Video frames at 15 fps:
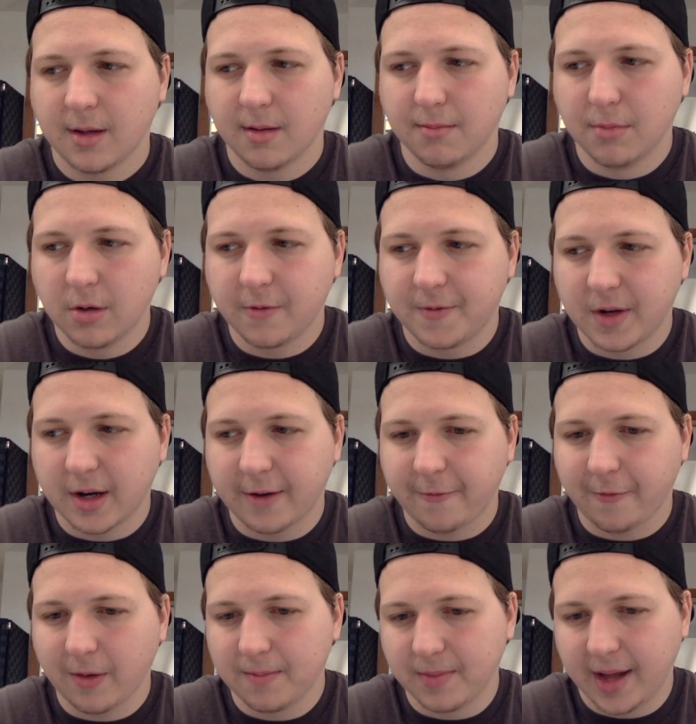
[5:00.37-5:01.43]
moved on
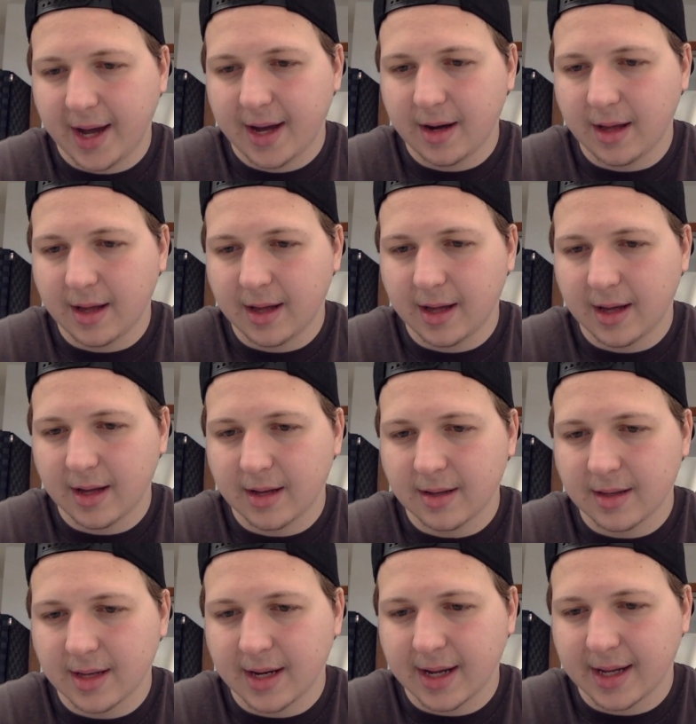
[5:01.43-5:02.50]
from that,
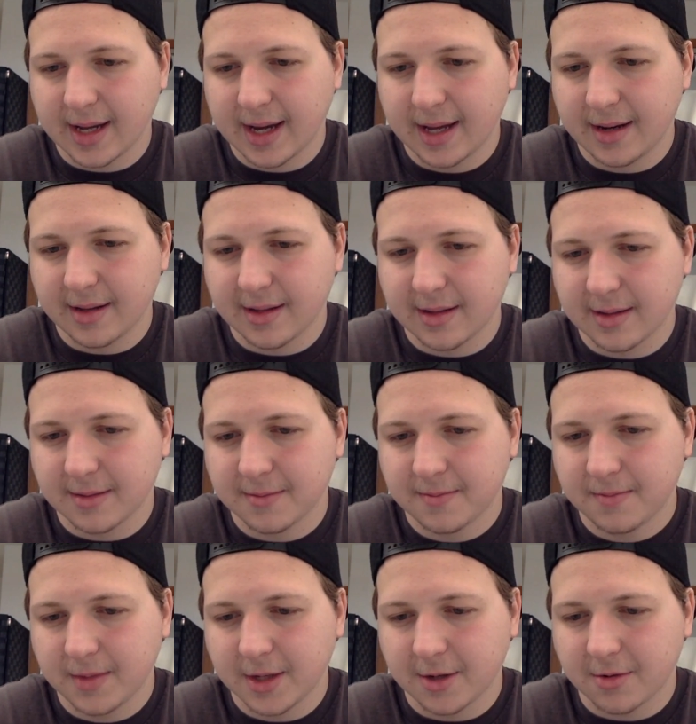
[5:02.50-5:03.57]
and then I kind of
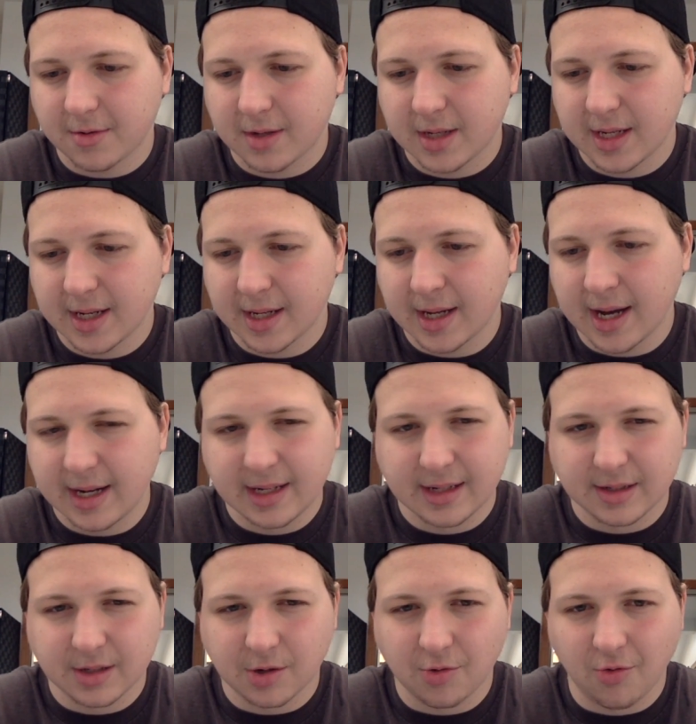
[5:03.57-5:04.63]
got in a
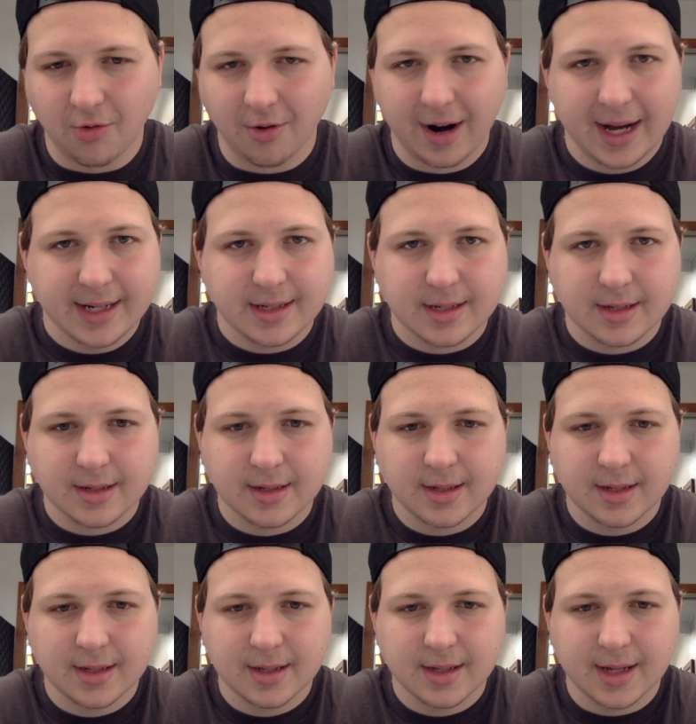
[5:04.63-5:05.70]
little rut.
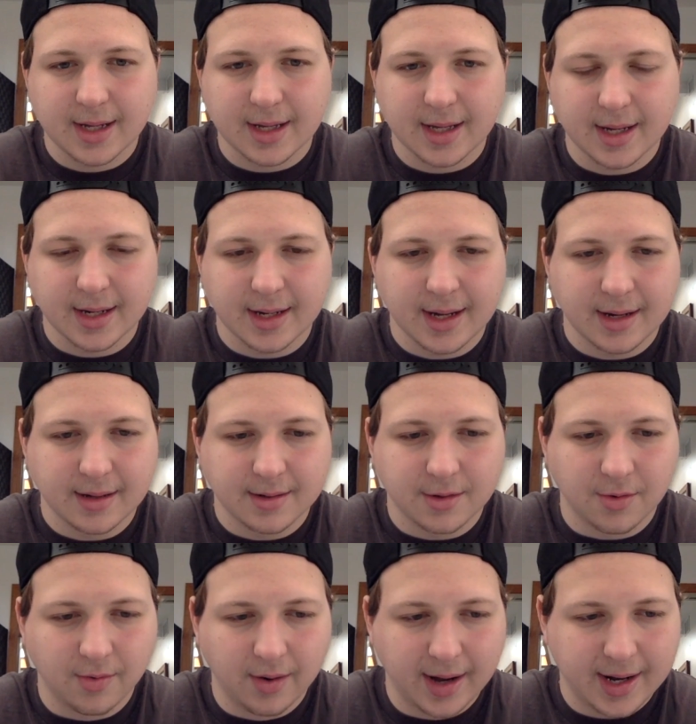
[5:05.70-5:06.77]
I kind of
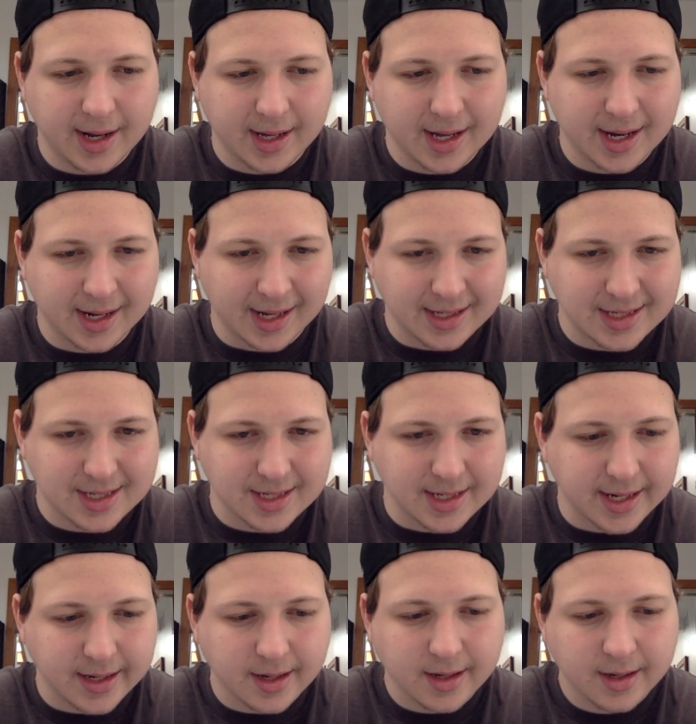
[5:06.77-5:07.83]
got
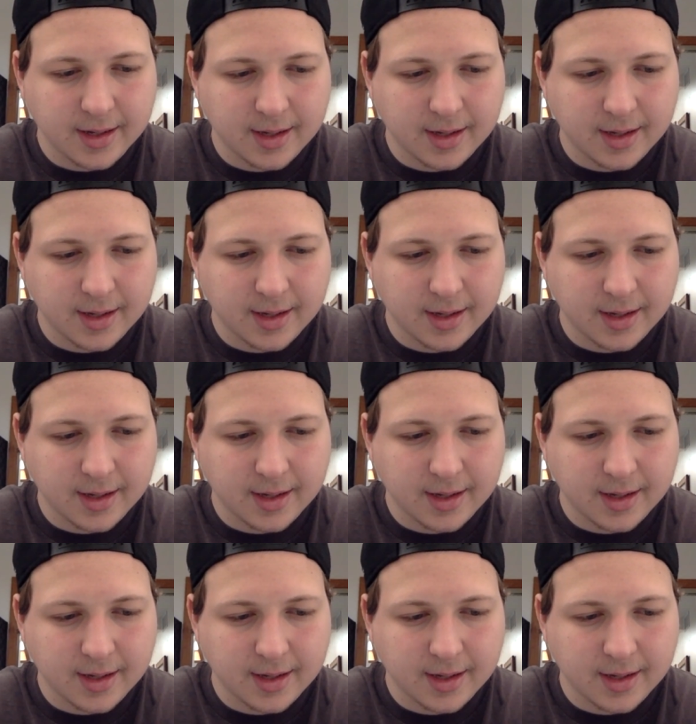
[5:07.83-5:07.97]
stuck.